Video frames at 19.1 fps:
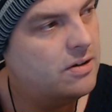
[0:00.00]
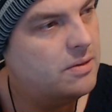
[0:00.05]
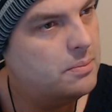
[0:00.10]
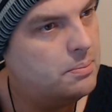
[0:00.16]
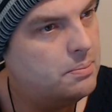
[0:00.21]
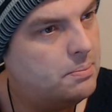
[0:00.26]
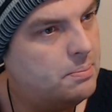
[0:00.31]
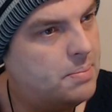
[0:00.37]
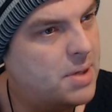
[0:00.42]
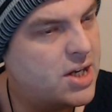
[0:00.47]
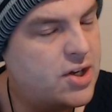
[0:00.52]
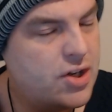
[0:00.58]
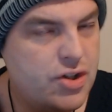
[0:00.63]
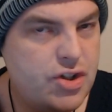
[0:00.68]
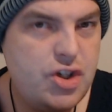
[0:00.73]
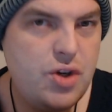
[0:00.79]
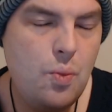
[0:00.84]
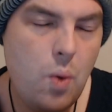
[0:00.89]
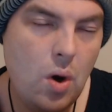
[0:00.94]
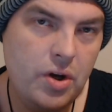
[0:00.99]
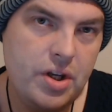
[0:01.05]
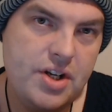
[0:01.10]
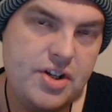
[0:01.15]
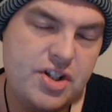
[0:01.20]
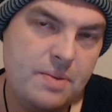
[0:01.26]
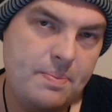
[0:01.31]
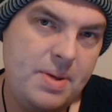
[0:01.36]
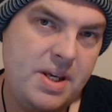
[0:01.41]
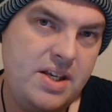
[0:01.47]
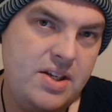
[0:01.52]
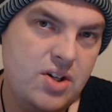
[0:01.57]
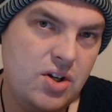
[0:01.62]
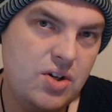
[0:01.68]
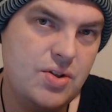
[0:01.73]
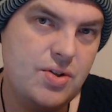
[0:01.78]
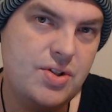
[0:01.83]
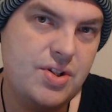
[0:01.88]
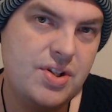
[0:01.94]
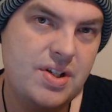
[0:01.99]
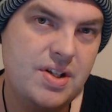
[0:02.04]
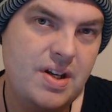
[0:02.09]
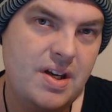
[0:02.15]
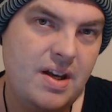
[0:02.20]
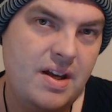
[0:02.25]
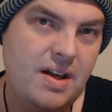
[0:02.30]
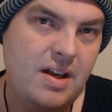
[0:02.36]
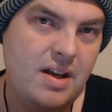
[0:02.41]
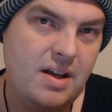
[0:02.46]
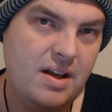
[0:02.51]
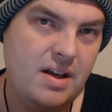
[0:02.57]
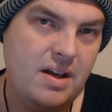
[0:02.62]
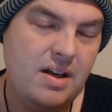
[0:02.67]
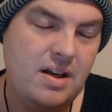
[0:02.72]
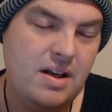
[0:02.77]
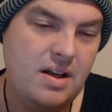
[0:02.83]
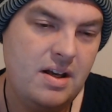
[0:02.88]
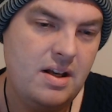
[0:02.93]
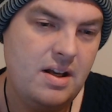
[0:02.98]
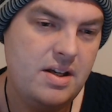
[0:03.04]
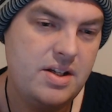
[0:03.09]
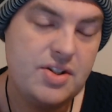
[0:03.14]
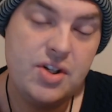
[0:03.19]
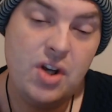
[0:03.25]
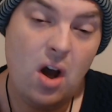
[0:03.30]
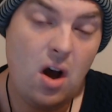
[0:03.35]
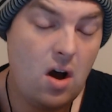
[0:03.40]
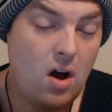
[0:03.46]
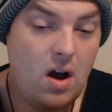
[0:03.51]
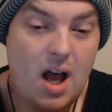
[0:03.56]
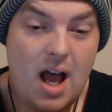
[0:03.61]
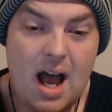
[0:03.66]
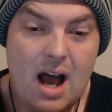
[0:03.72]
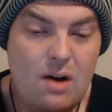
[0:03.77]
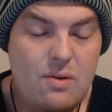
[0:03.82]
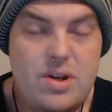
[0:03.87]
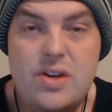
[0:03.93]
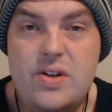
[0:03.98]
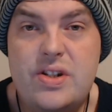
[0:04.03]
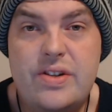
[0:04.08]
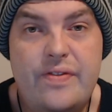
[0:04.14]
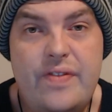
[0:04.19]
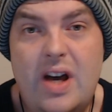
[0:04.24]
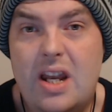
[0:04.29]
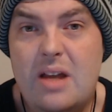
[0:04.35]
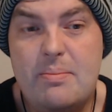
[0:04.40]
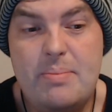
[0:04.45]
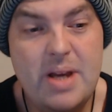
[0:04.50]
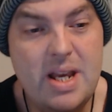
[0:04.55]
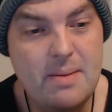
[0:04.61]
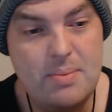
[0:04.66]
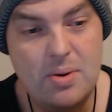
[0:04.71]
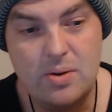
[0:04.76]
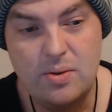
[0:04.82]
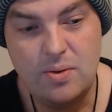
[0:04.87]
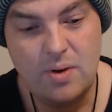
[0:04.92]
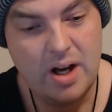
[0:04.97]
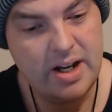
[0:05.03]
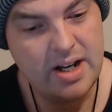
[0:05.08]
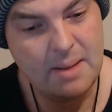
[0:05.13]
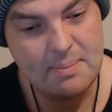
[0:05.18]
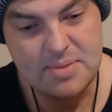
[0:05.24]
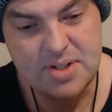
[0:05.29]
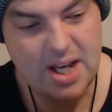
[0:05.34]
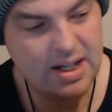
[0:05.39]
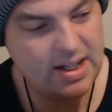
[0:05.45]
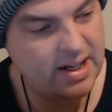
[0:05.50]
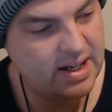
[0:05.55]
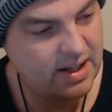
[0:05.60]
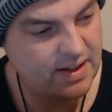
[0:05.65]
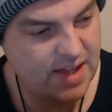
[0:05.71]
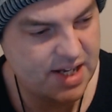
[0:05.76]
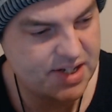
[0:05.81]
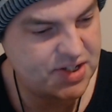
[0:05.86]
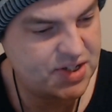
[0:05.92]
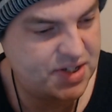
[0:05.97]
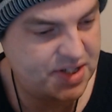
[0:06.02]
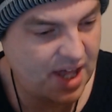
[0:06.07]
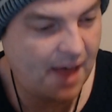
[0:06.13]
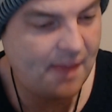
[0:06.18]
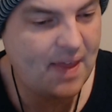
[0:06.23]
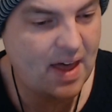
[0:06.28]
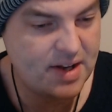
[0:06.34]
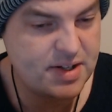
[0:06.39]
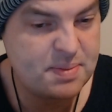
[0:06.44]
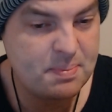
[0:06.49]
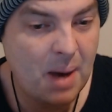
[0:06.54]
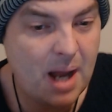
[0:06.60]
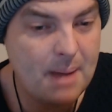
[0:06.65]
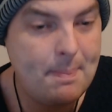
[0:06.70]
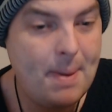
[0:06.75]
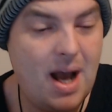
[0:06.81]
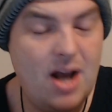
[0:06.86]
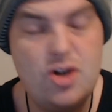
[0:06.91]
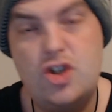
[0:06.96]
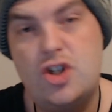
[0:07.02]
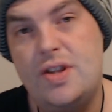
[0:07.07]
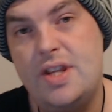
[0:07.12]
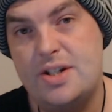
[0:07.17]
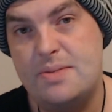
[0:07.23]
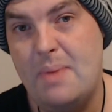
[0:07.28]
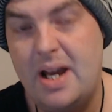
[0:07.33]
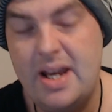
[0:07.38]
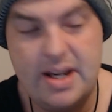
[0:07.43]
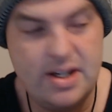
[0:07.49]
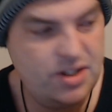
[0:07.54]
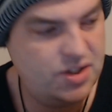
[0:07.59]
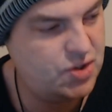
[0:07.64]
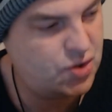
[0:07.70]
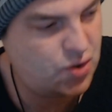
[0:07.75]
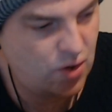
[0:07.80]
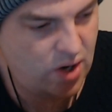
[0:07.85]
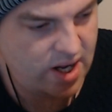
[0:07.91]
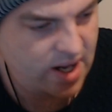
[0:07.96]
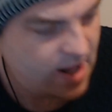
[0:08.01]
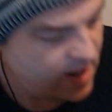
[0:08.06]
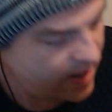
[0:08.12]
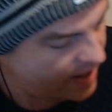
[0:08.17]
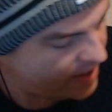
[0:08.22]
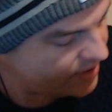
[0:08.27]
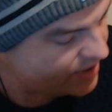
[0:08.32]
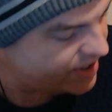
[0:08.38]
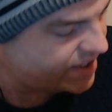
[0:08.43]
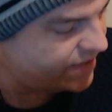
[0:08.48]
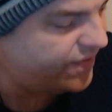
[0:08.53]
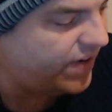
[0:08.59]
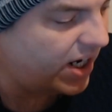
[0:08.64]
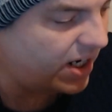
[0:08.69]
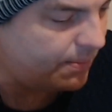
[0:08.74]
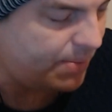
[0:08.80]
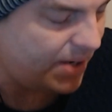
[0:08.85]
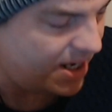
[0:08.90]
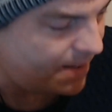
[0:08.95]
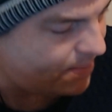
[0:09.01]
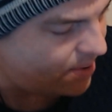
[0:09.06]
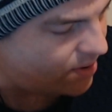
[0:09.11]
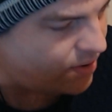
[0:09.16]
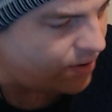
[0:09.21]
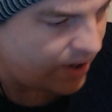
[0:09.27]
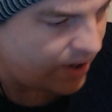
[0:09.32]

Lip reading: because you wanted to be good. It's not how you develop people. And I'm telling you, that's my passion, that's my industry, to develop people.